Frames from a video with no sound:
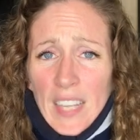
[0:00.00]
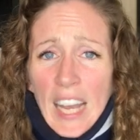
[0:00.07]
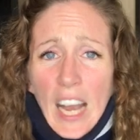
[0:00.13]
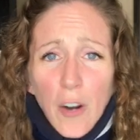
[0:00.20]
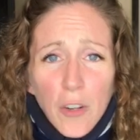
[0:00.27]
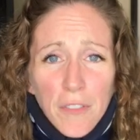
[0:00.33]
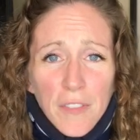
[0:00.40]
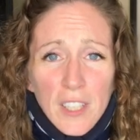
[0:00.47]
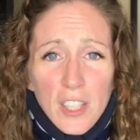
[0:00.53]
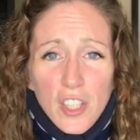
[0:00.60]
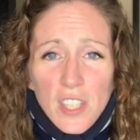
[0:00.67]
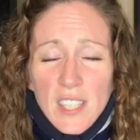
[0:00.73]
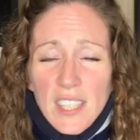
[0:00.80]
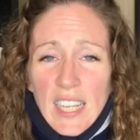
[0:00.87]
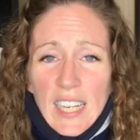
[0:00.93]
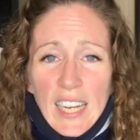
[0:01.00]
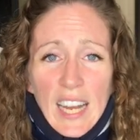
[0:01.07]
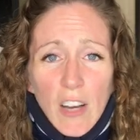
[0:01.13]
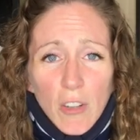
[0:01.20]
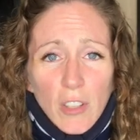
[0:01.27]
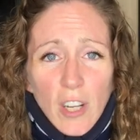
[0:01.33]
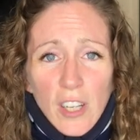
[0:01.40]
how to finish this thing and
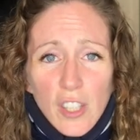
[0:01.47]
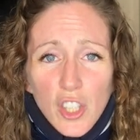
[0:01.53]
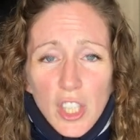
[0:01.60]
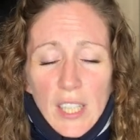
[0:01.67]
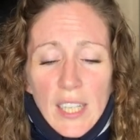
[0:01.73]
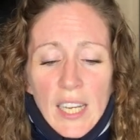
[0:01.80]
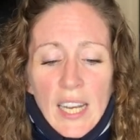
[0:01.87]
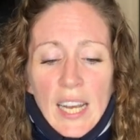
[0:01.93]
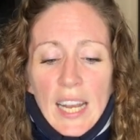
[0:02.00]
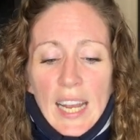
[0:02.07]
how to launch it.